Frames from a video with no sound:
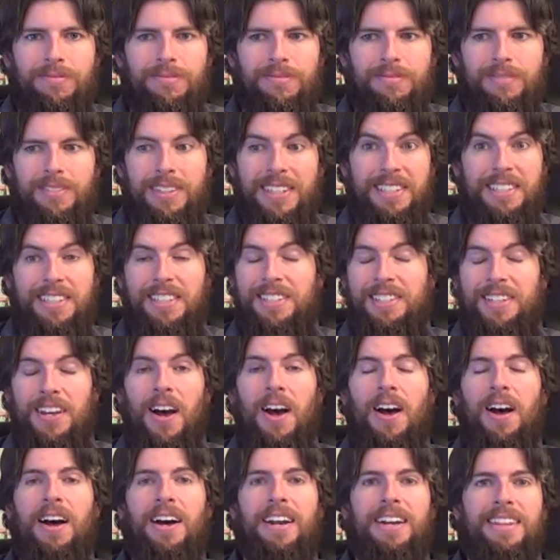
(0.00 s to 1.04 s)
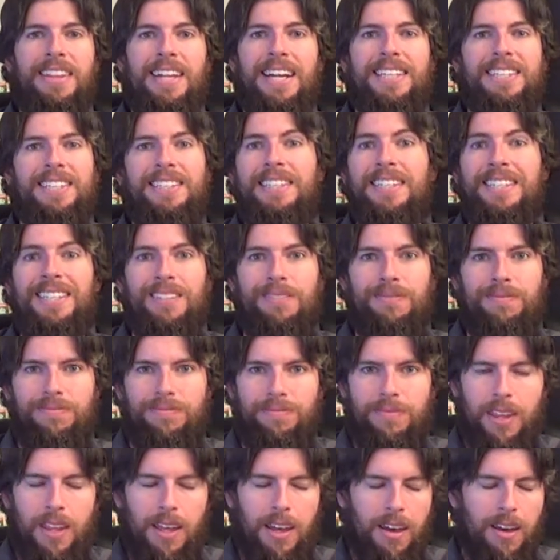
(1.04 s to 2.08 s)
He's just gone, and that's it.
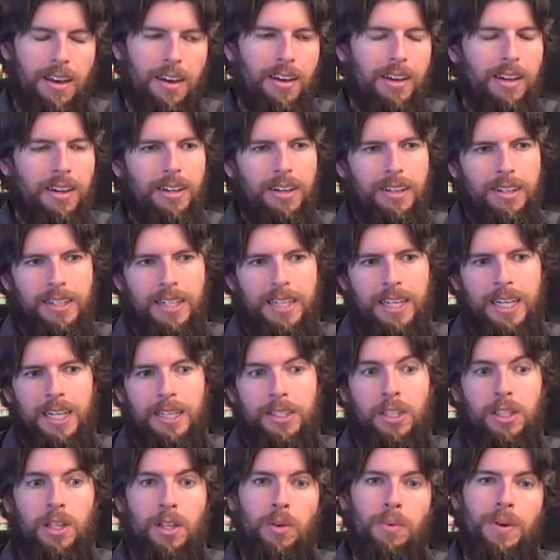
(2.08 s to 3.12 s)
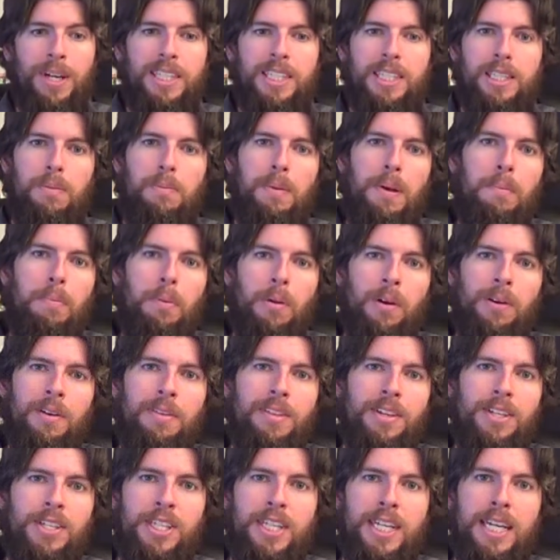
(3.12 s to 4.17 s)
So the rest of the people are in
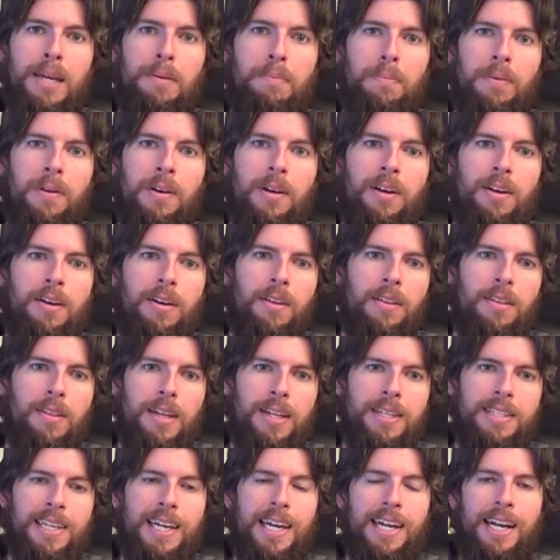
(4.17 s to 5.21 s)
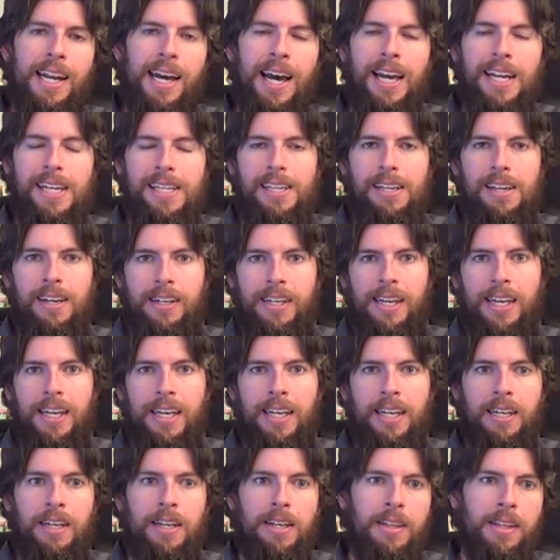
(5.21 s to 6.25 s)
the Jeep. It's at night
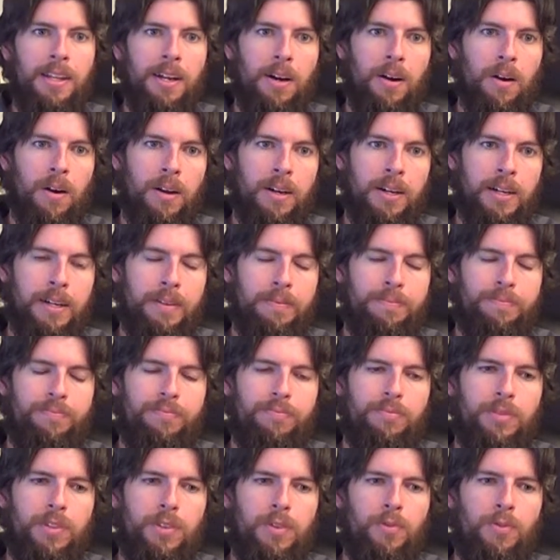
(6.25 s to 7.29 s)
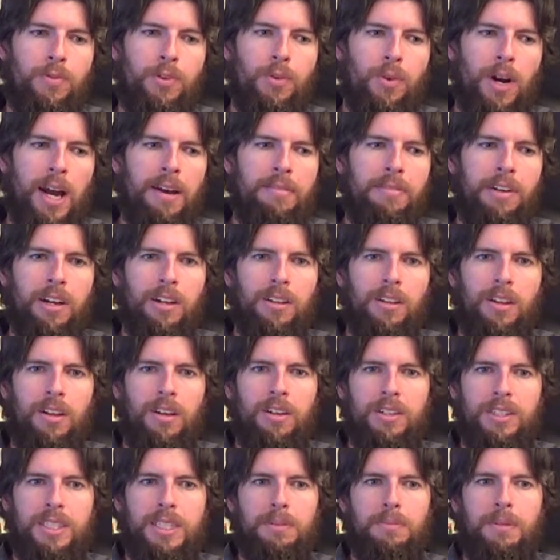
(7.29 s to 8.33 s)
again, and they're driving
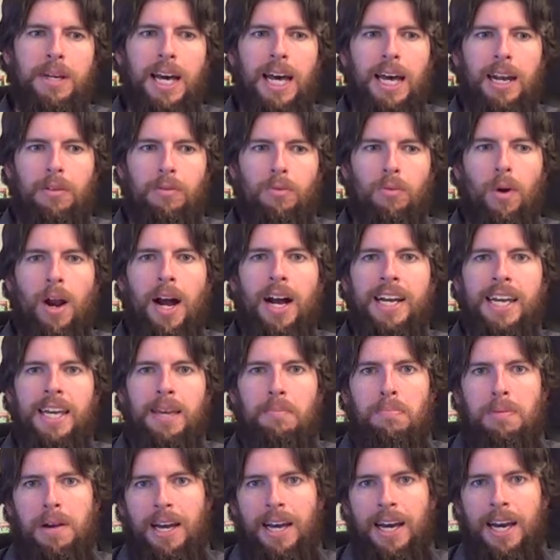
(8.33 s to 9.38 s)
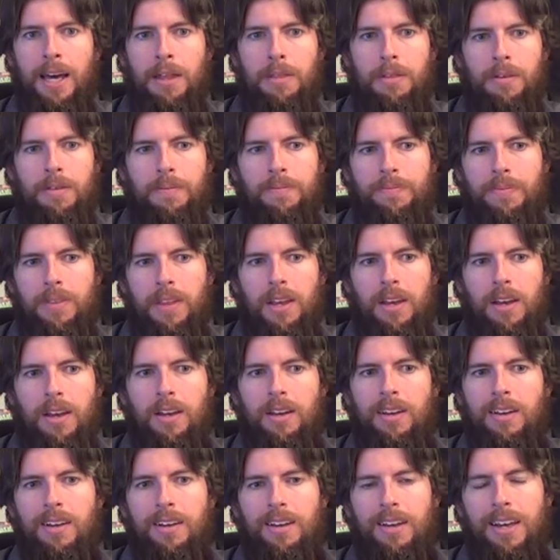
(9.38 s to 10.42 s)
along some kind of rocky path.
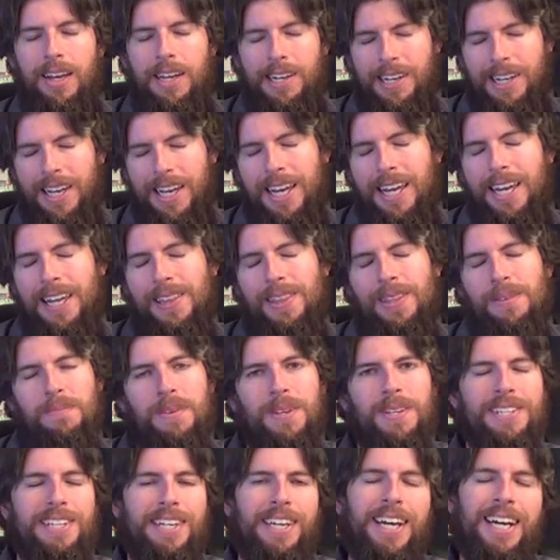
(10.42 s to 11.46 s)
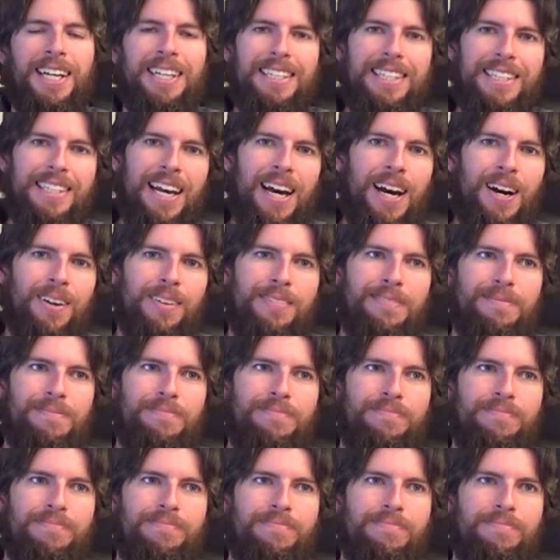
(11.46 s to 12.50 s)
And again, the music cuts out.
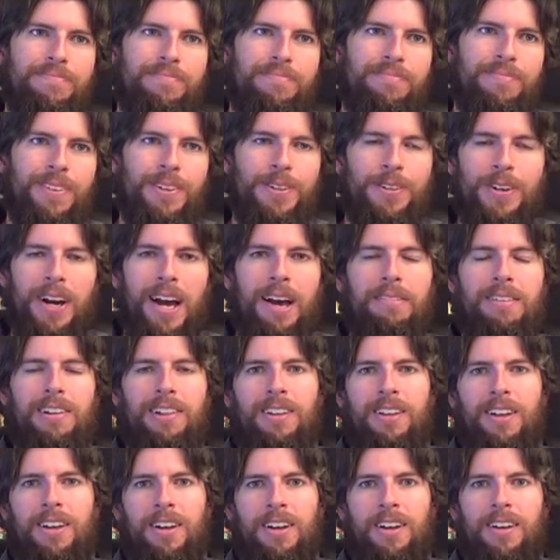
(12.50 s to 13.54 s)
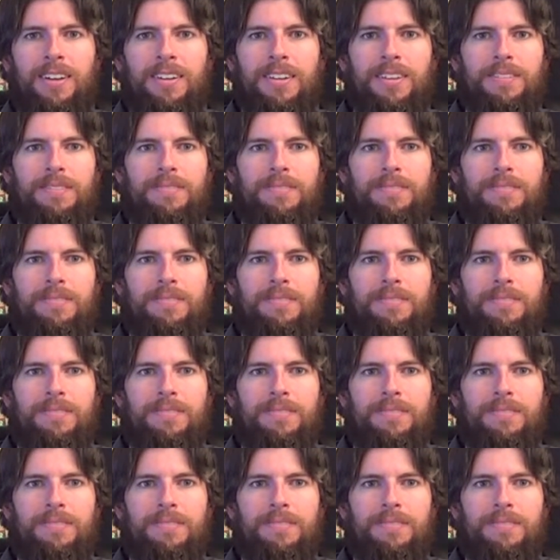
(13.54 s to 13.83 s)
They're driving along,